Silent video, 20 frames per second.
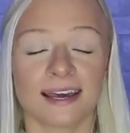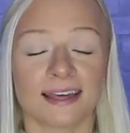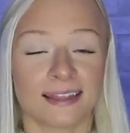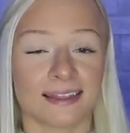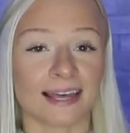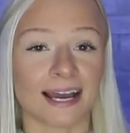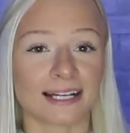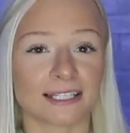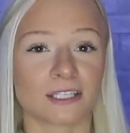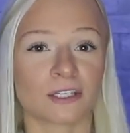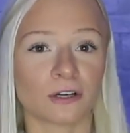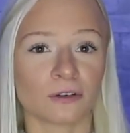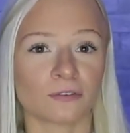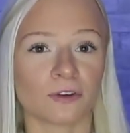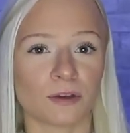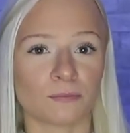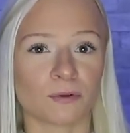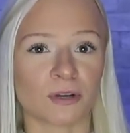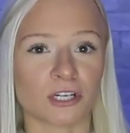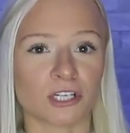That's your
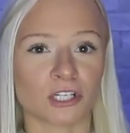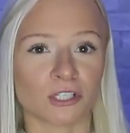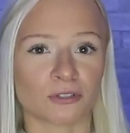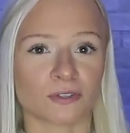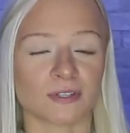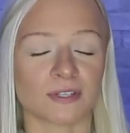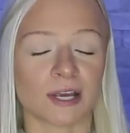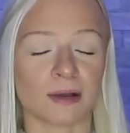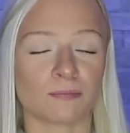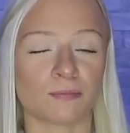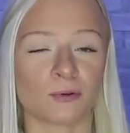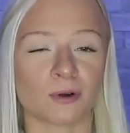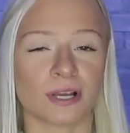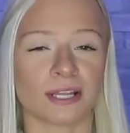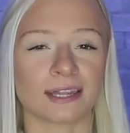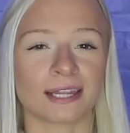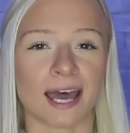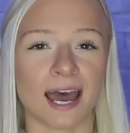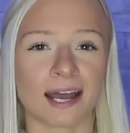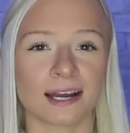vibrational set
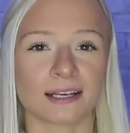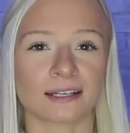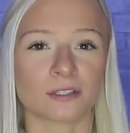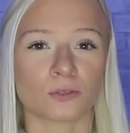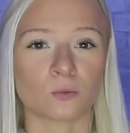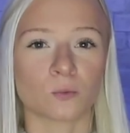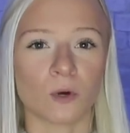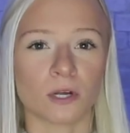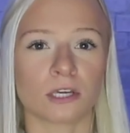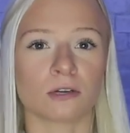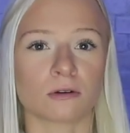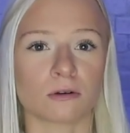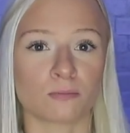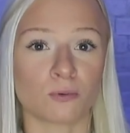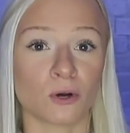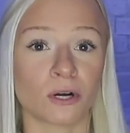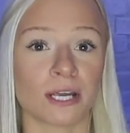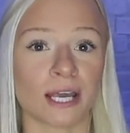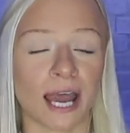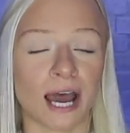point. That is what you are
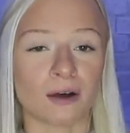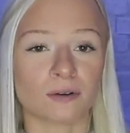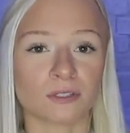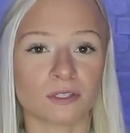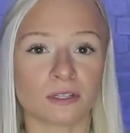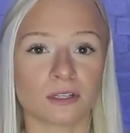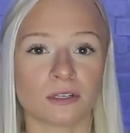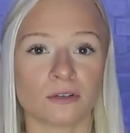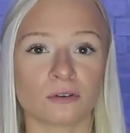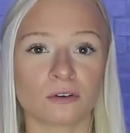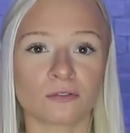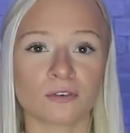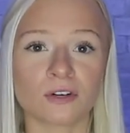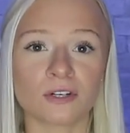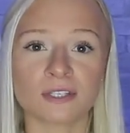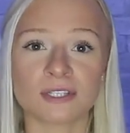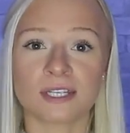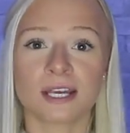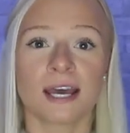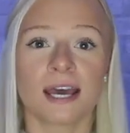putting out to the
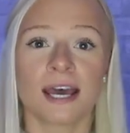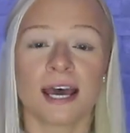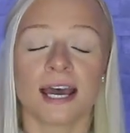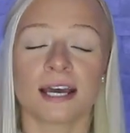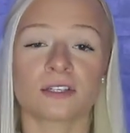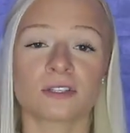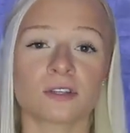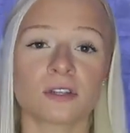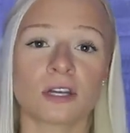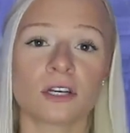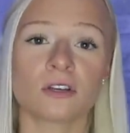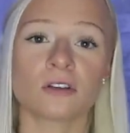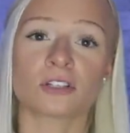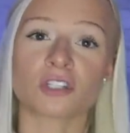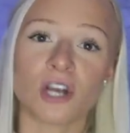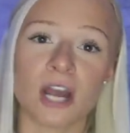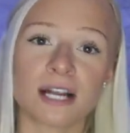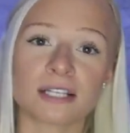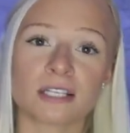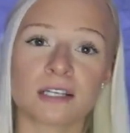universe. And so then you're
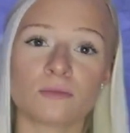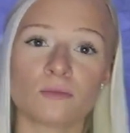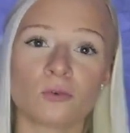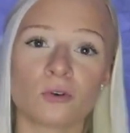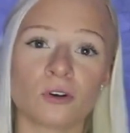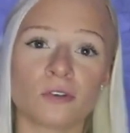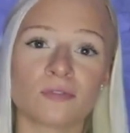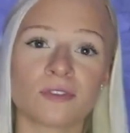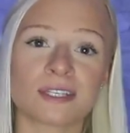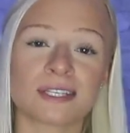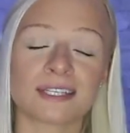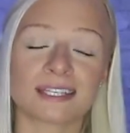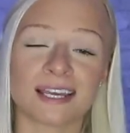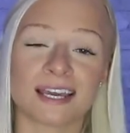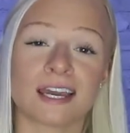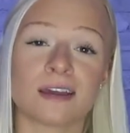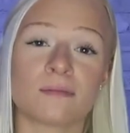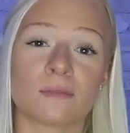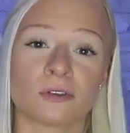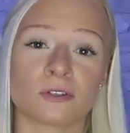attracting more of the
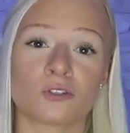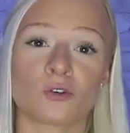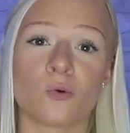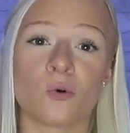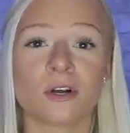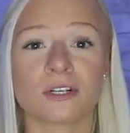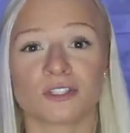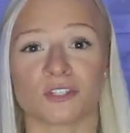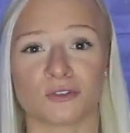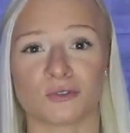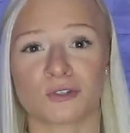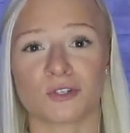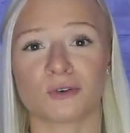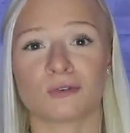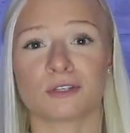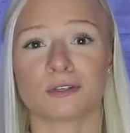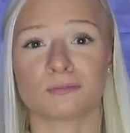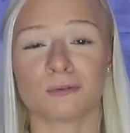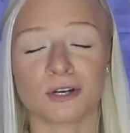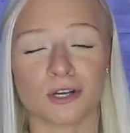same towards you. So
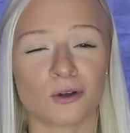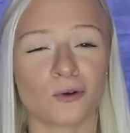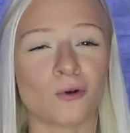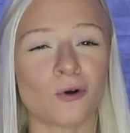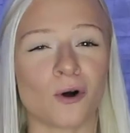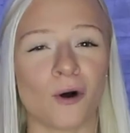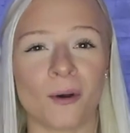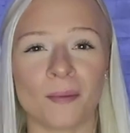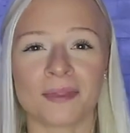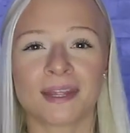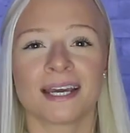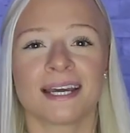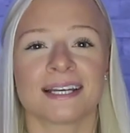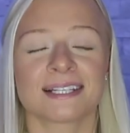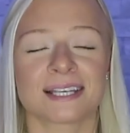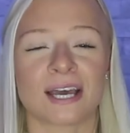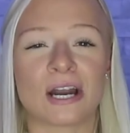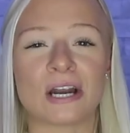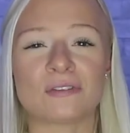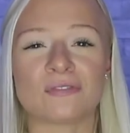it's pretty cool.
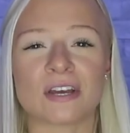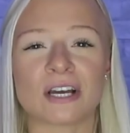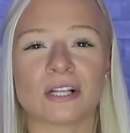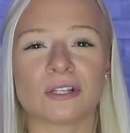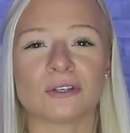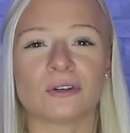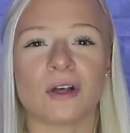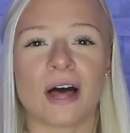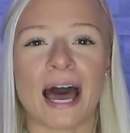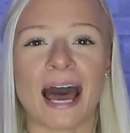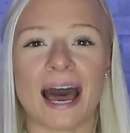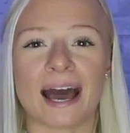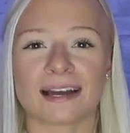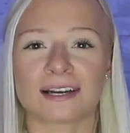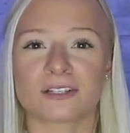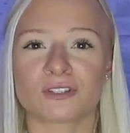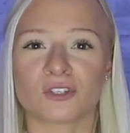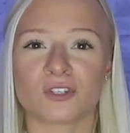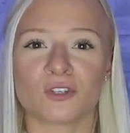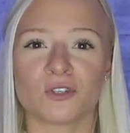It's kind of like a little
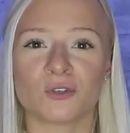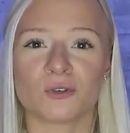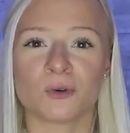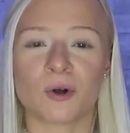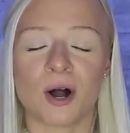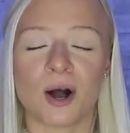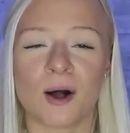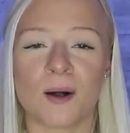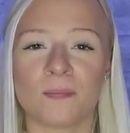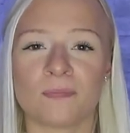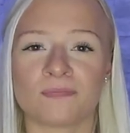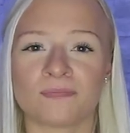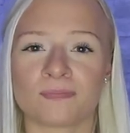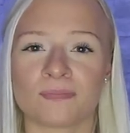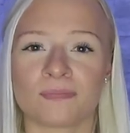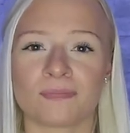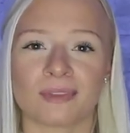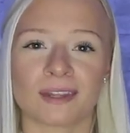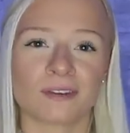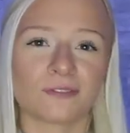hack
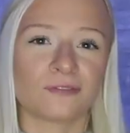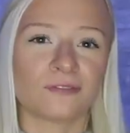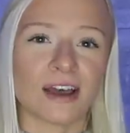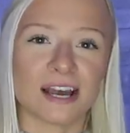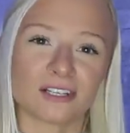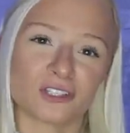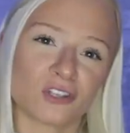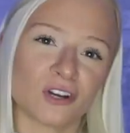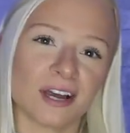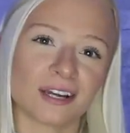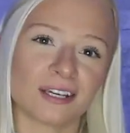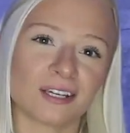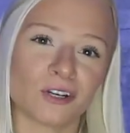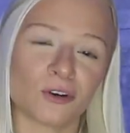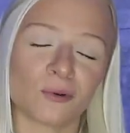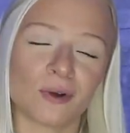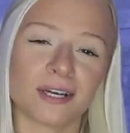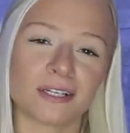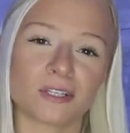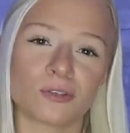to fast tracking
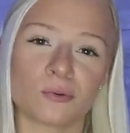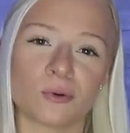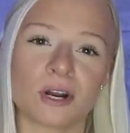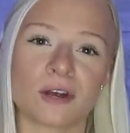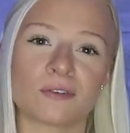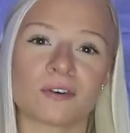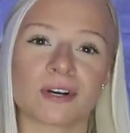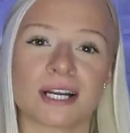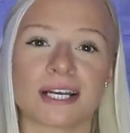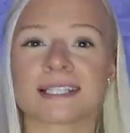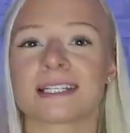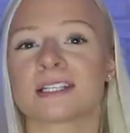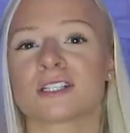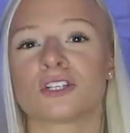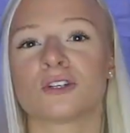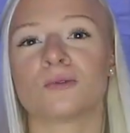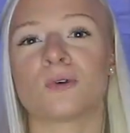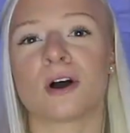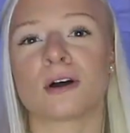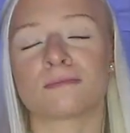your way to whatever it is that
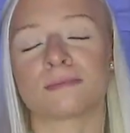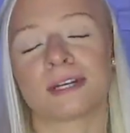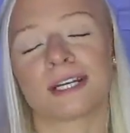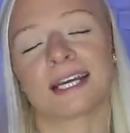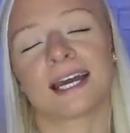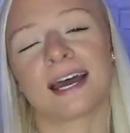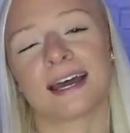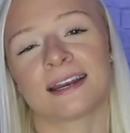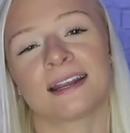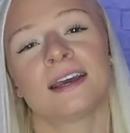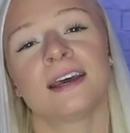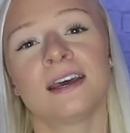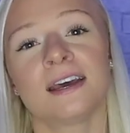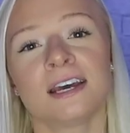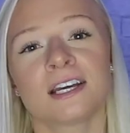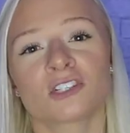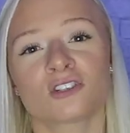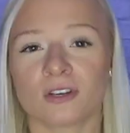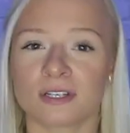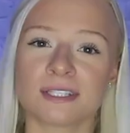you want. But again,
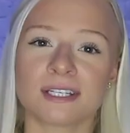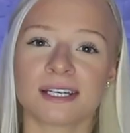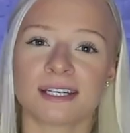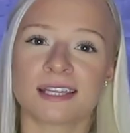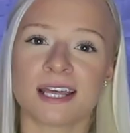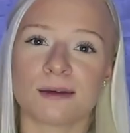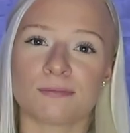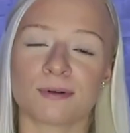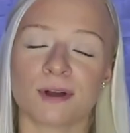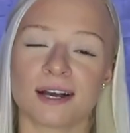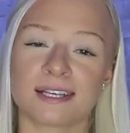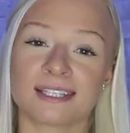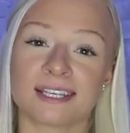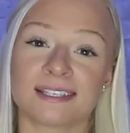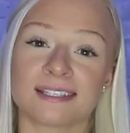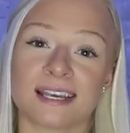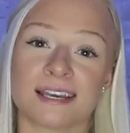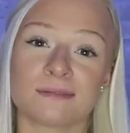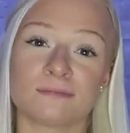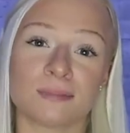trusting in that
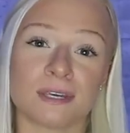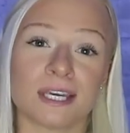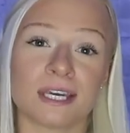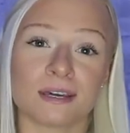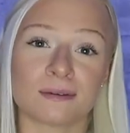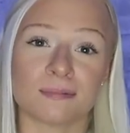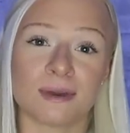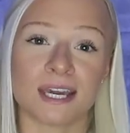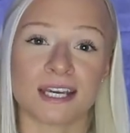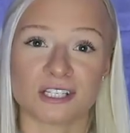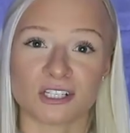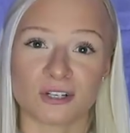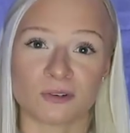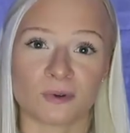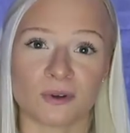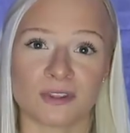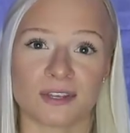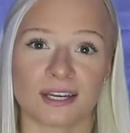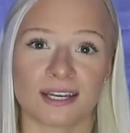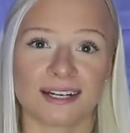process and being patient
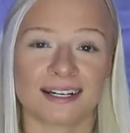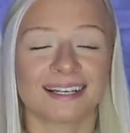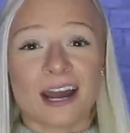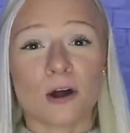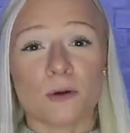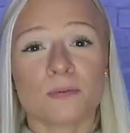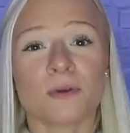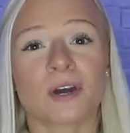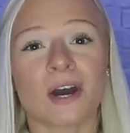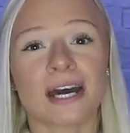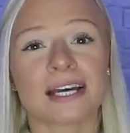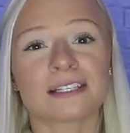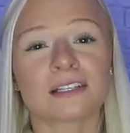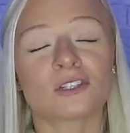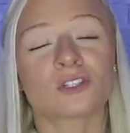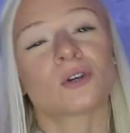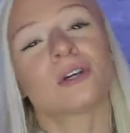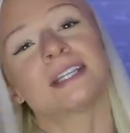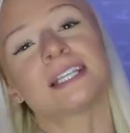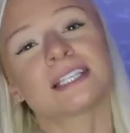with it. I hope you guys
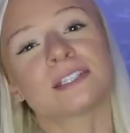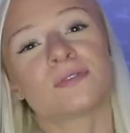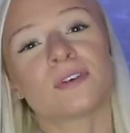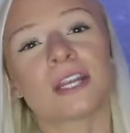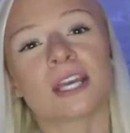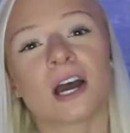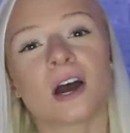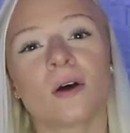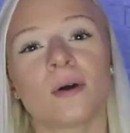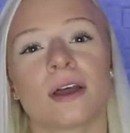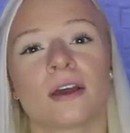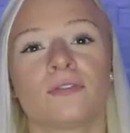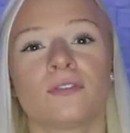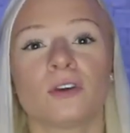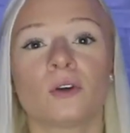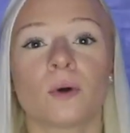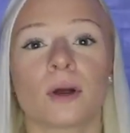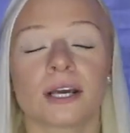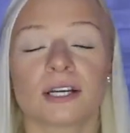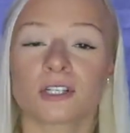enjoyed this video. If
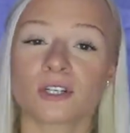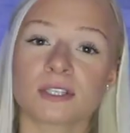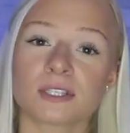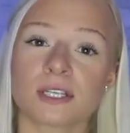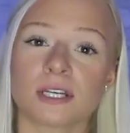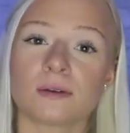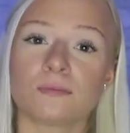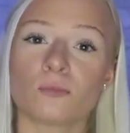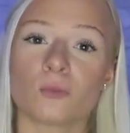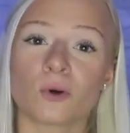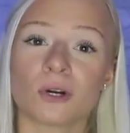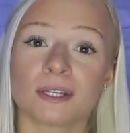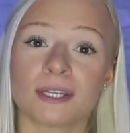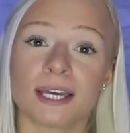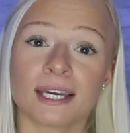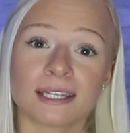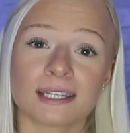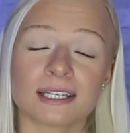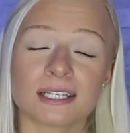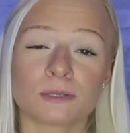you are interested in more
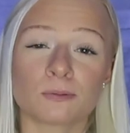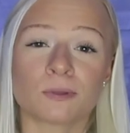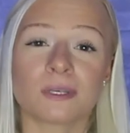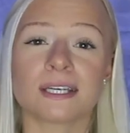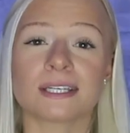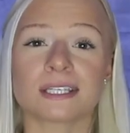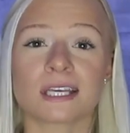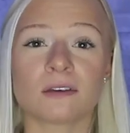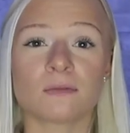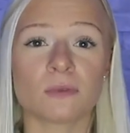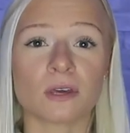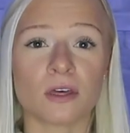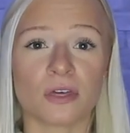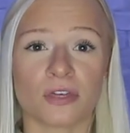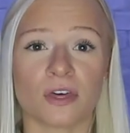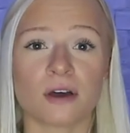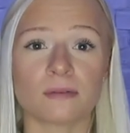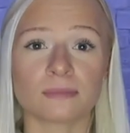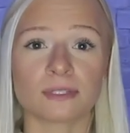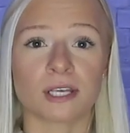like this, please give me a
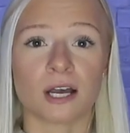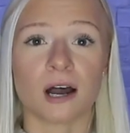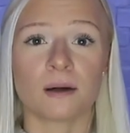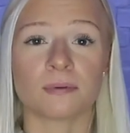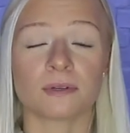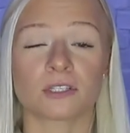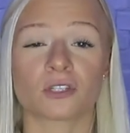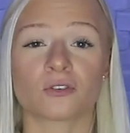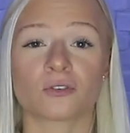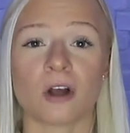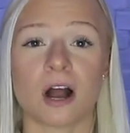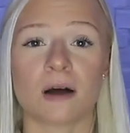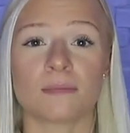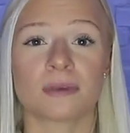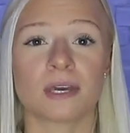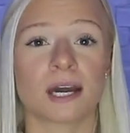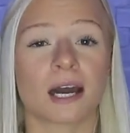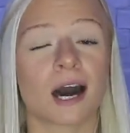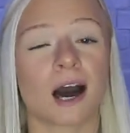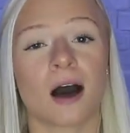thumbs up, drop
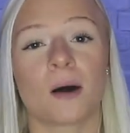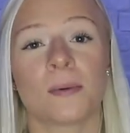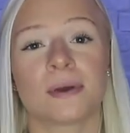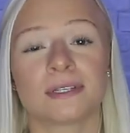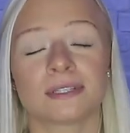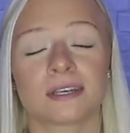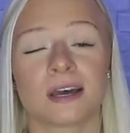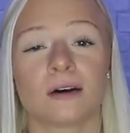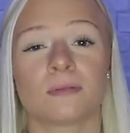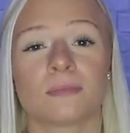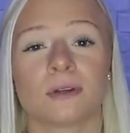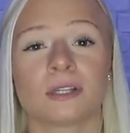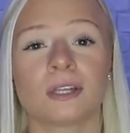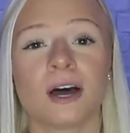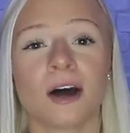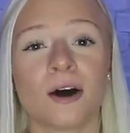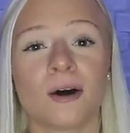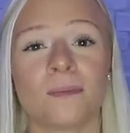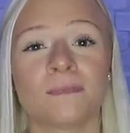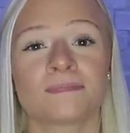me a comment down
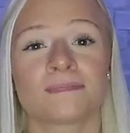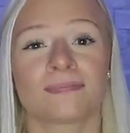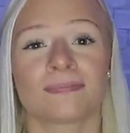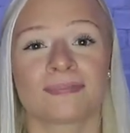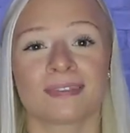below.